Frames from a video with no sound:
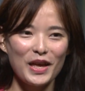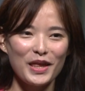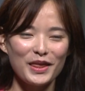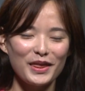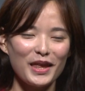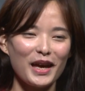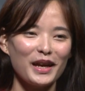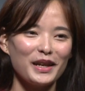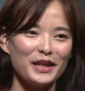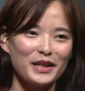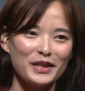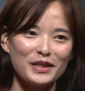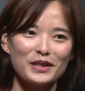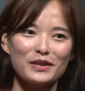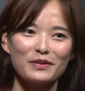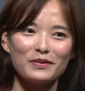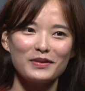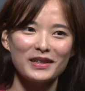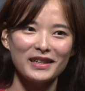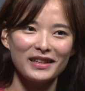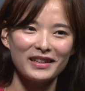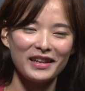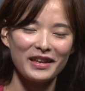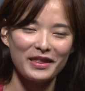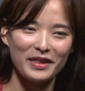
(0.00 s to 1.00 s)
that is
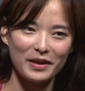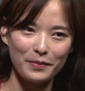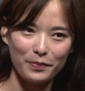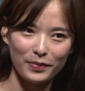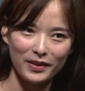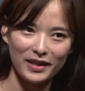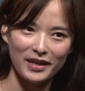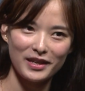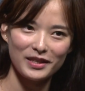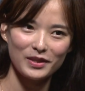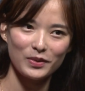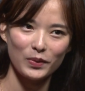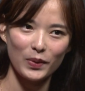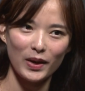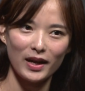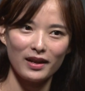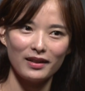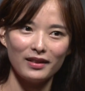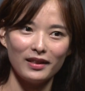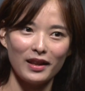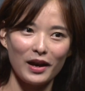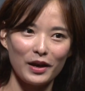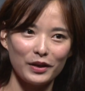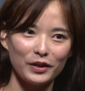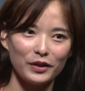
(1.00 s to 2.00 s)
really the place where a
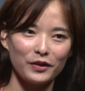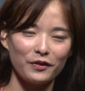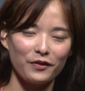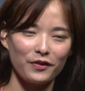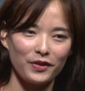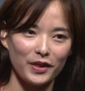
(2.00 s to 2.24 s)
lot of